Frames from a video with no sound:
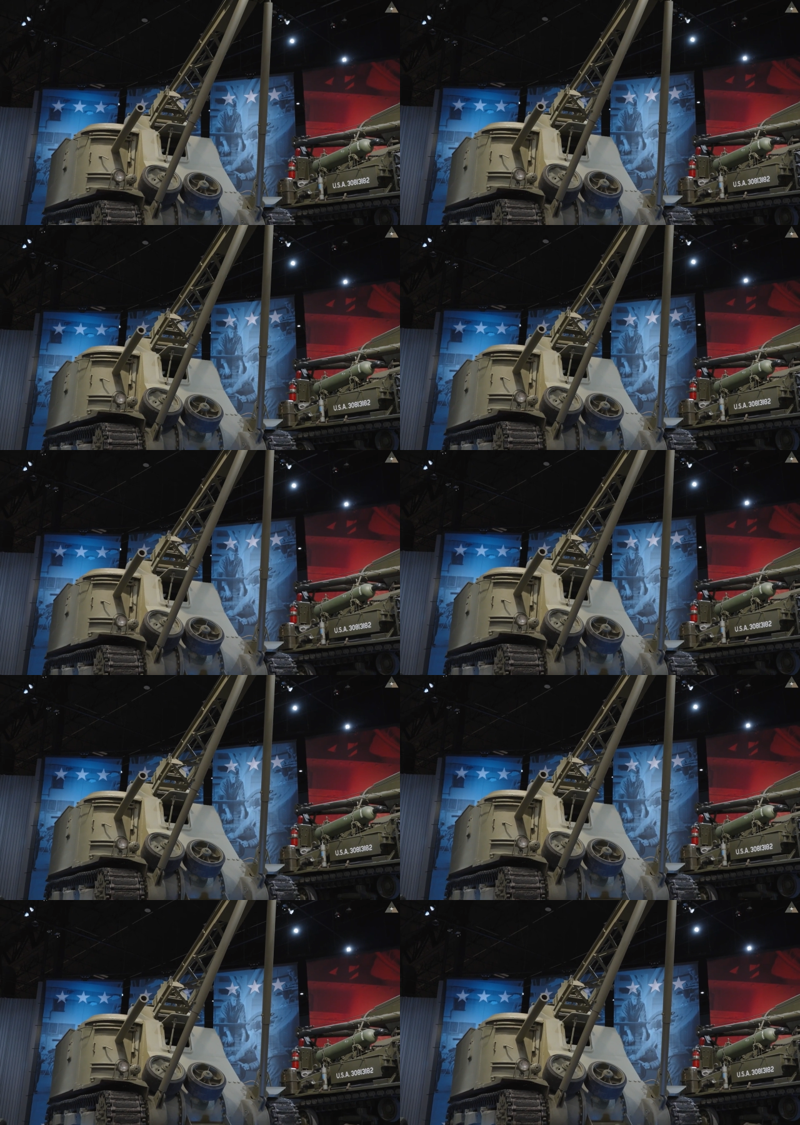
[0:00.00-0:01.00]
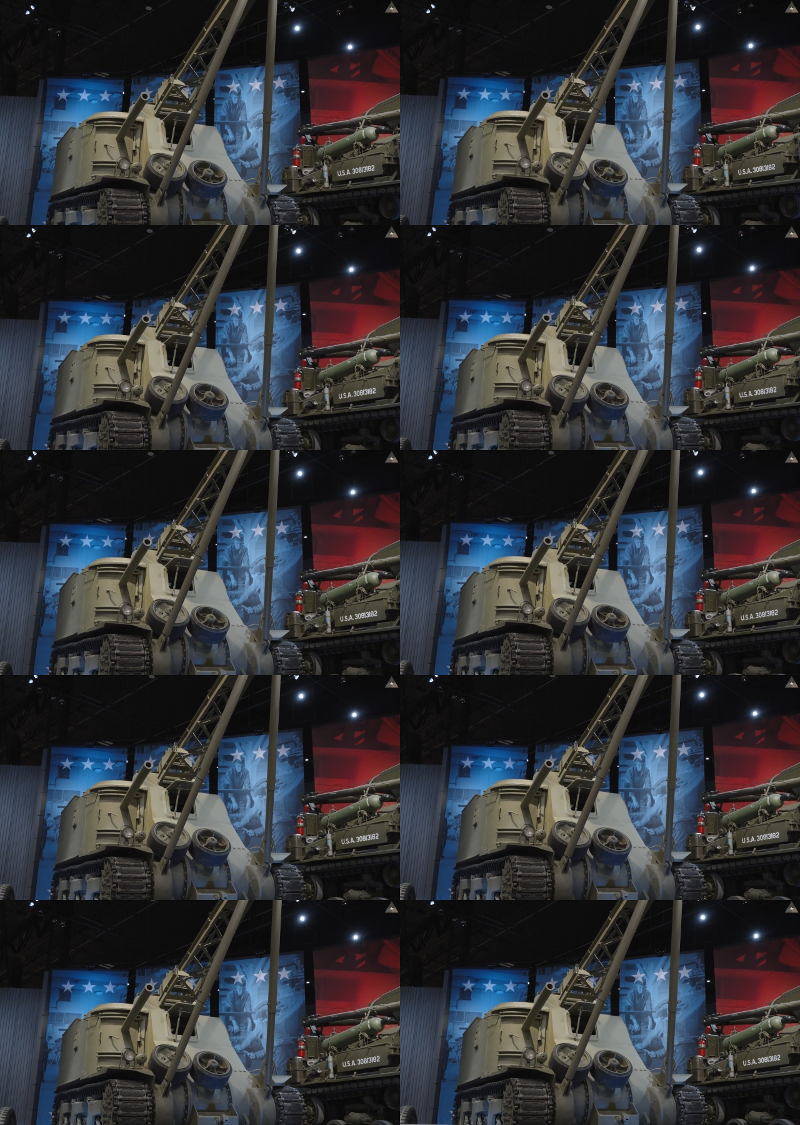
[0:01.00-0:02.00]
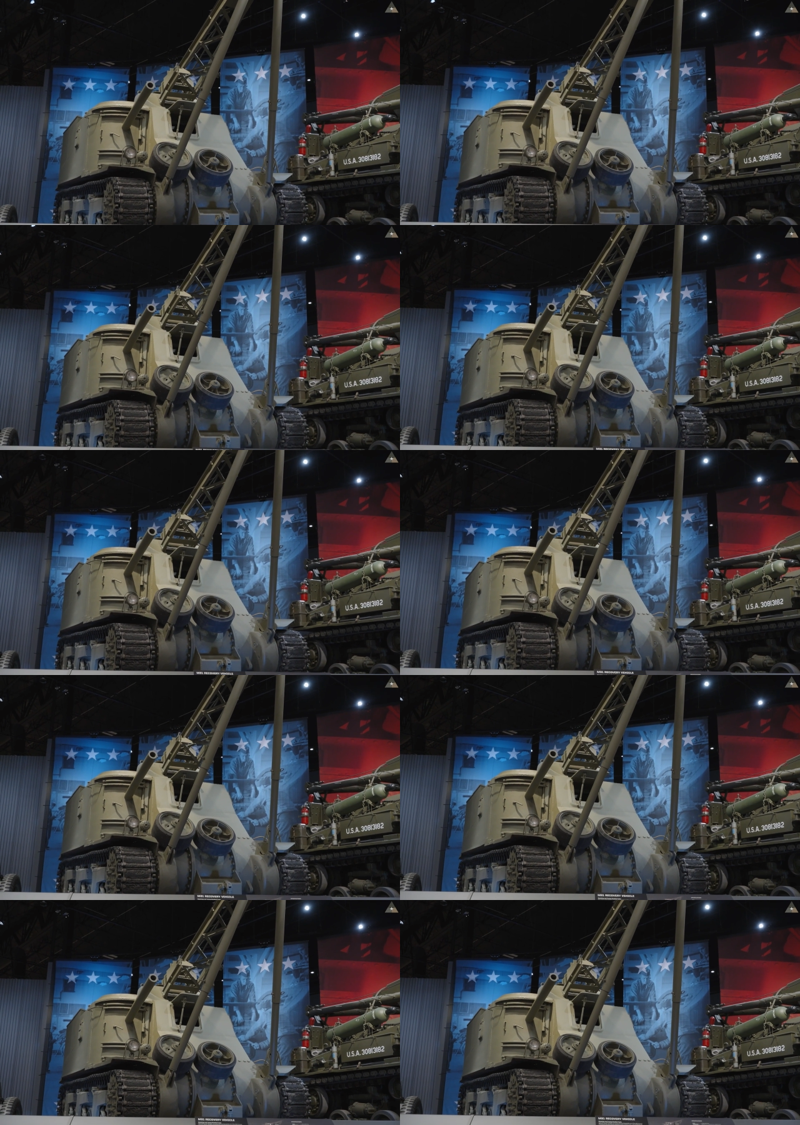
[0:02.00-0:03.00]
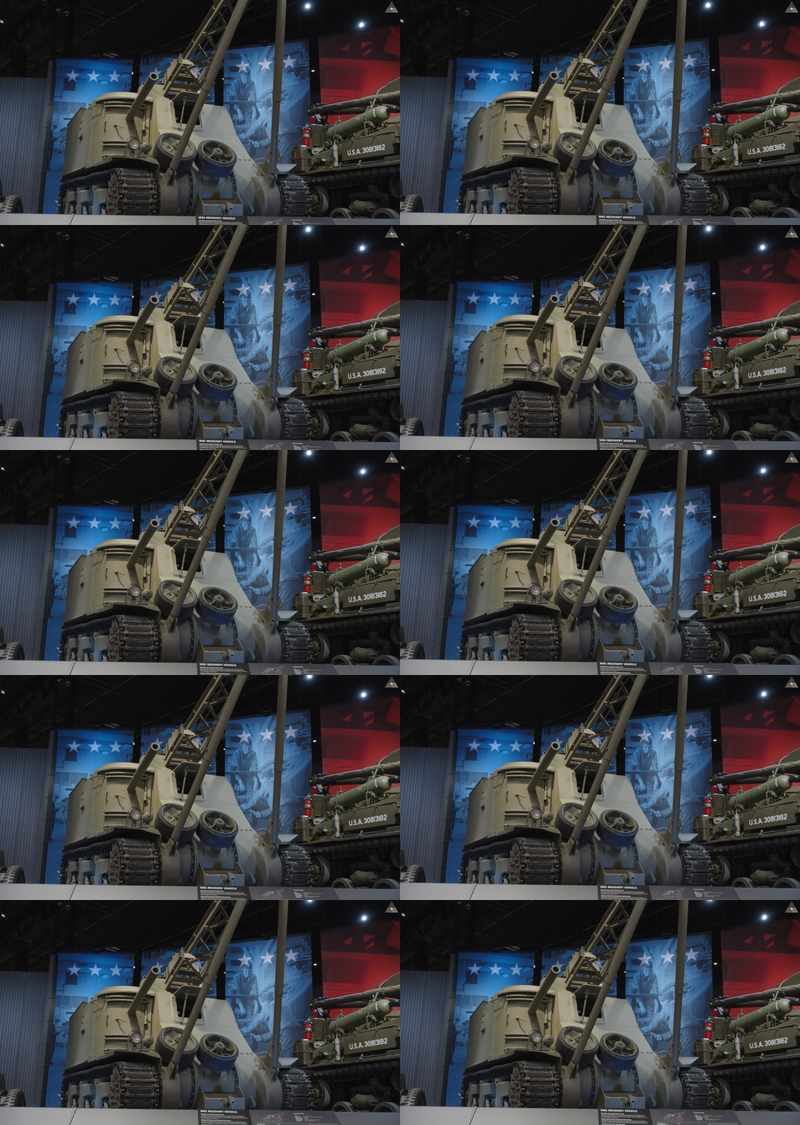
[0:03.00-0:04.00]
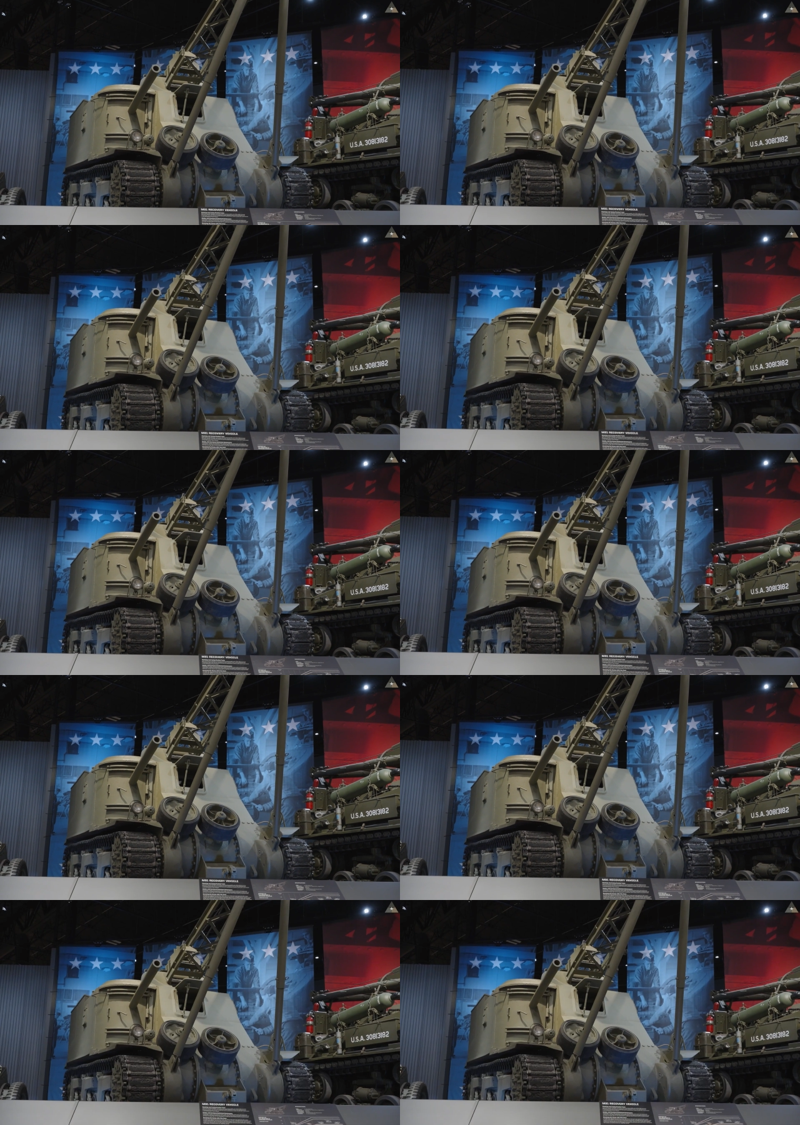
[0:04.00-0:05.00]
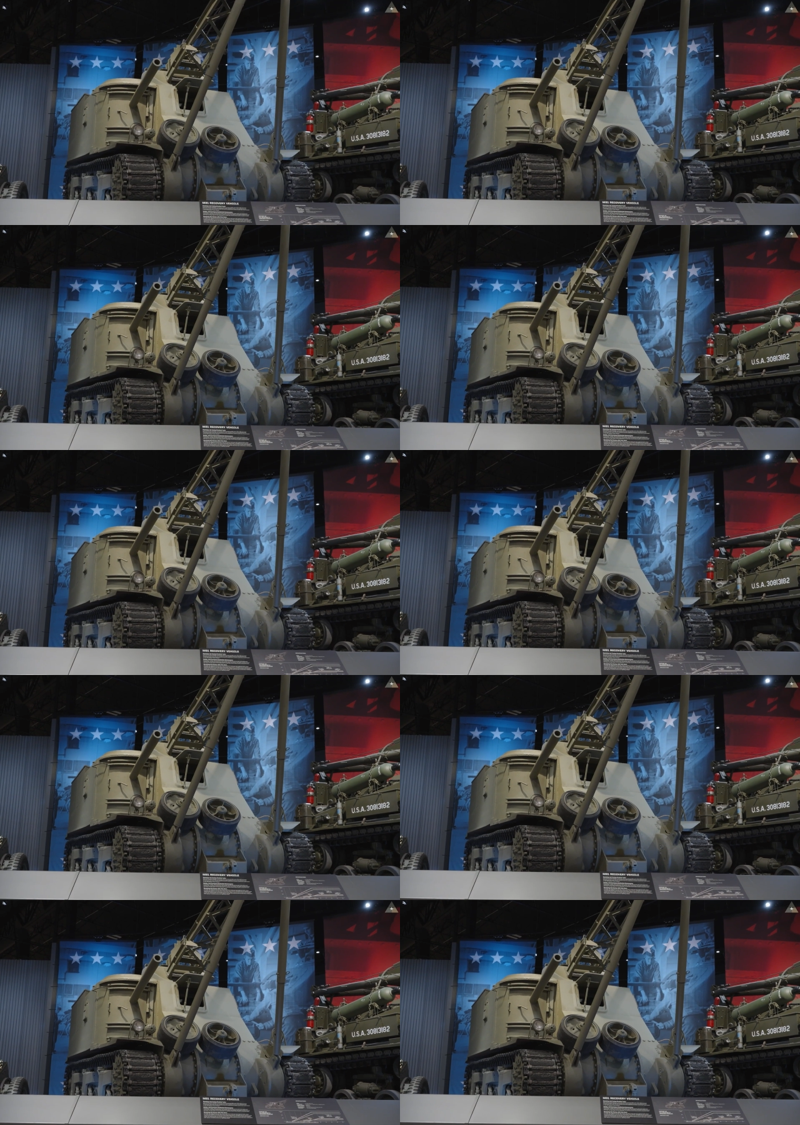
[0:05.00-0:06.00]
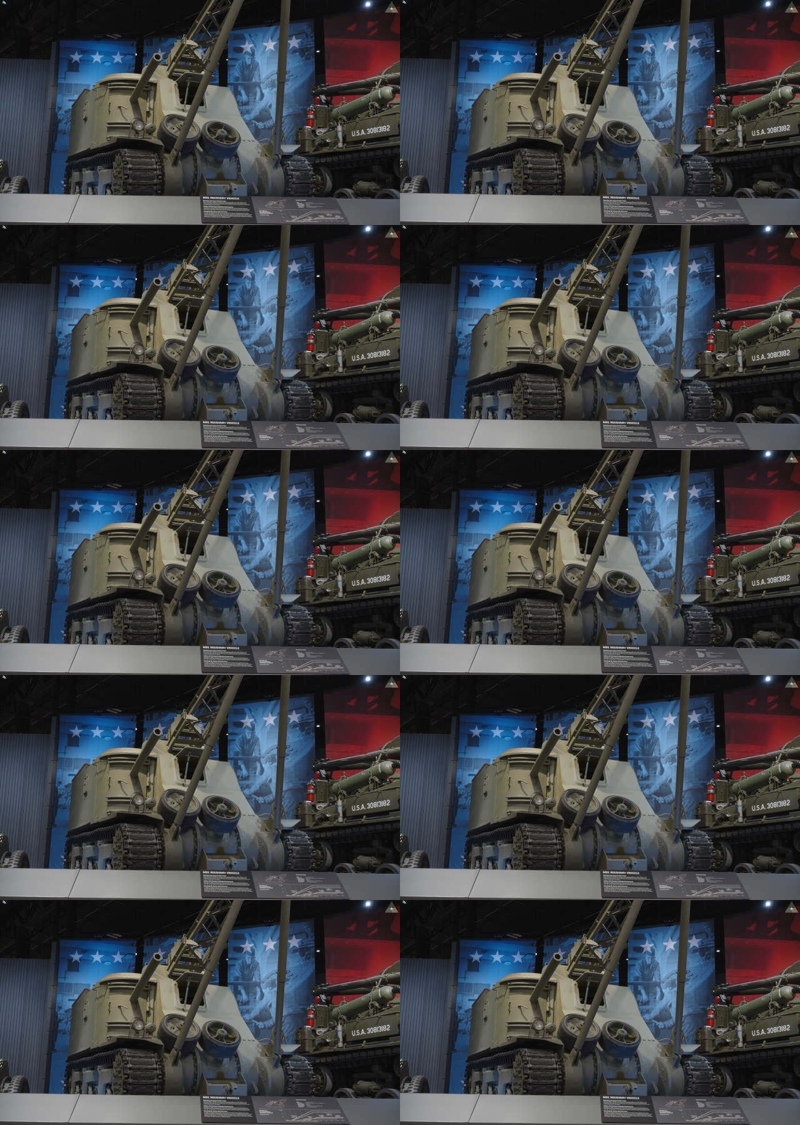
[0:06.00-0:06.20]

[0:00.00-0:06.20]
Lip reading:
(no speaker visible)